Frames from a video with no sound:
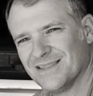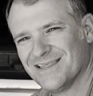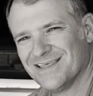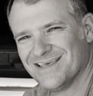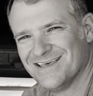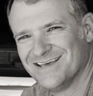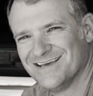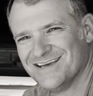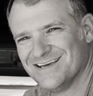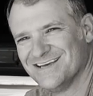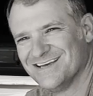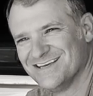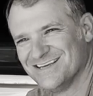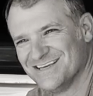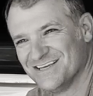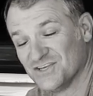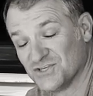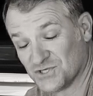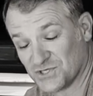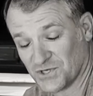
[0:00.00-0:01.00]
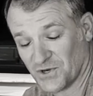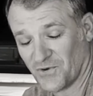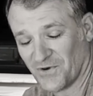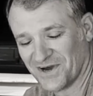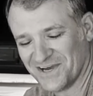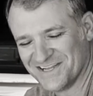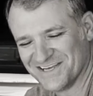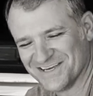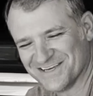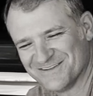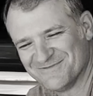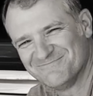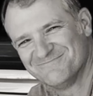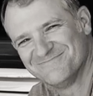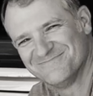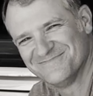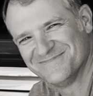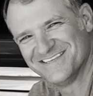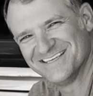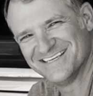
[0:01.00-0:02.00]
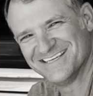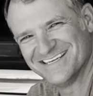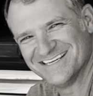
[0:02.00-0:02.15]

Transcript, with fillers: so you did. So I did.